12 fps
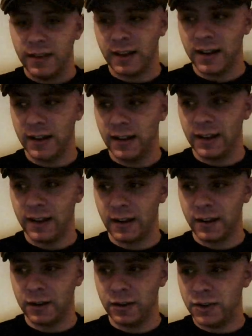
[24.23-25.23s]
They
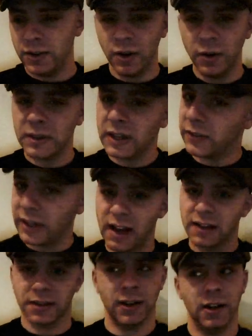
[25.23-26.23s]
don't have a
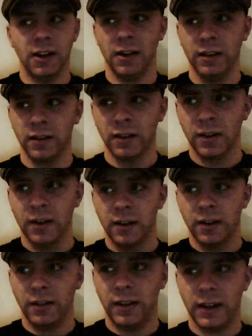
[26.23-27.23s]
last call.
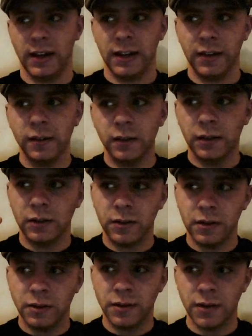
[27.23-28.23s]
They
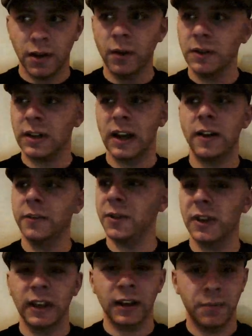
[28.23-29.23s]
don't have
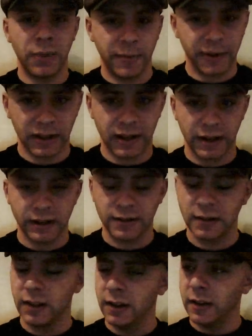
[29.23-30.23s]
drinking in public
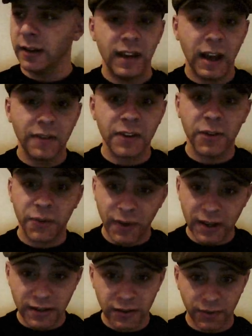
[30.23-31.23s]
laws they have this
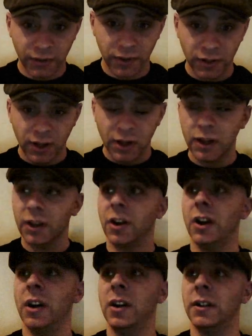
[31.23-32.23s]
festival
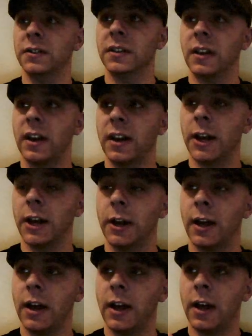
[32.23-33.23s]
called
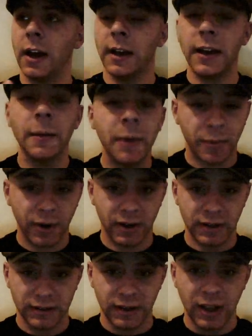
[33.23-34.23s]
uh, Hanami
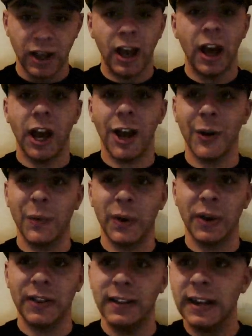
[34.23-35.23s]
parties, uh,
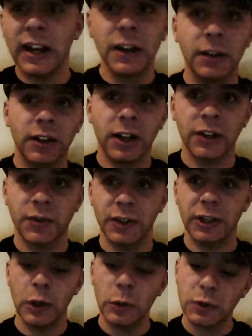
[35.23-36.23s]
where the entire
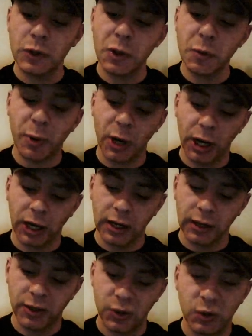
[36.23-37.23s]
country goes to the park
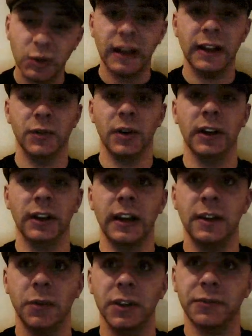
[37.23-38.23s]
to get drunk
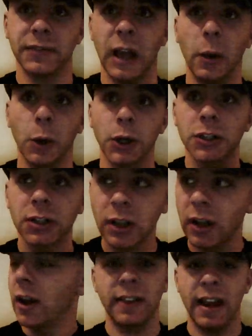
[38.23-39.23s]
and watch flowers.
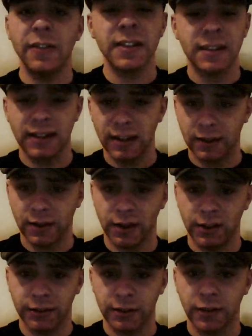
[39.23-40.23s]
They have this thing
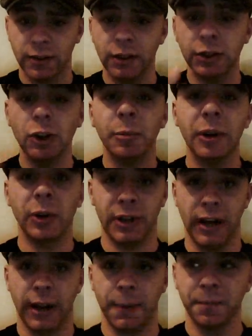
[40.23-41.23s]
called
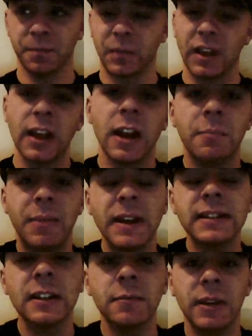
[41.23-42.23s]
Nomihodai. It
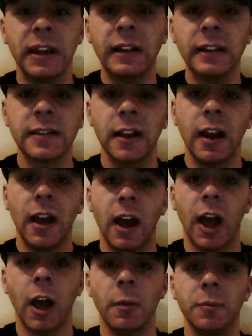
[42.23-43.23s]
basically means
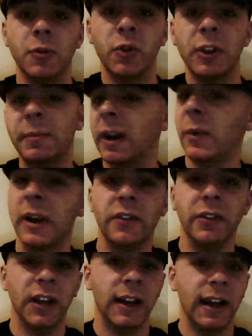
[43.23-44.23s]
um, drink by way
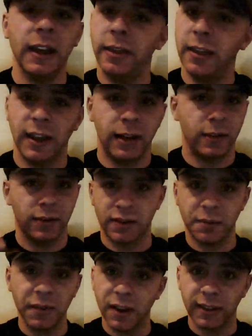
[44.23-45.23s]
of a lot, I think, or
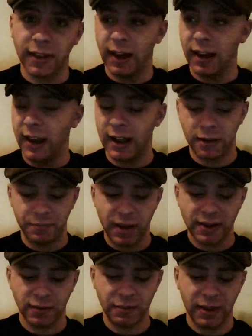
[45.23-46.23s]
something like that. And it
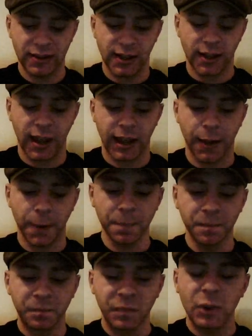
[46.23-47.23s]
basically means that like
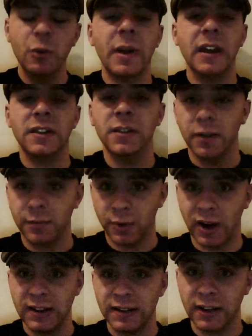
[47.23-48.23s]
you pay a certain
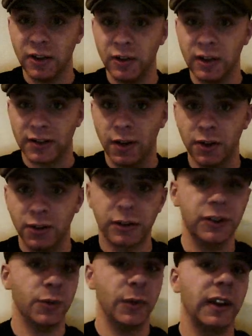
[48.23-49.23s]
price and you, it's all you
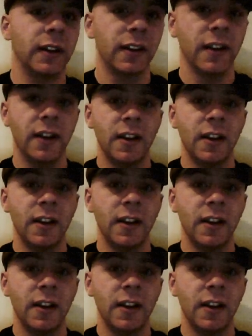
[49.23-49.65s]
can drink.